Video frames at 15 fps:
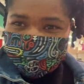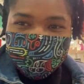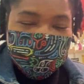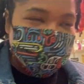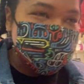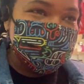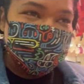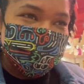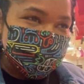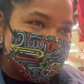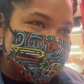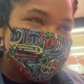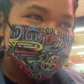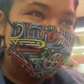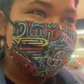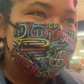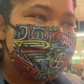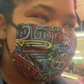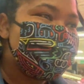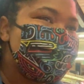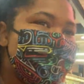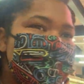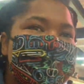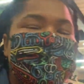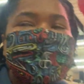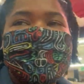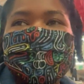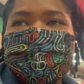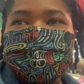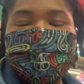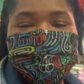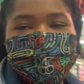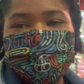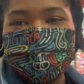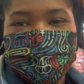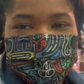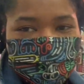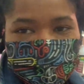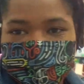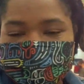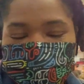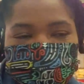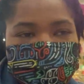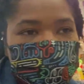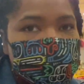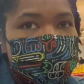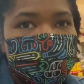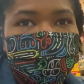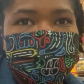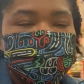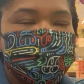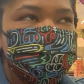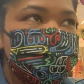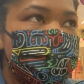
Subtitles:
have a lot of things. I mean, when we compare it to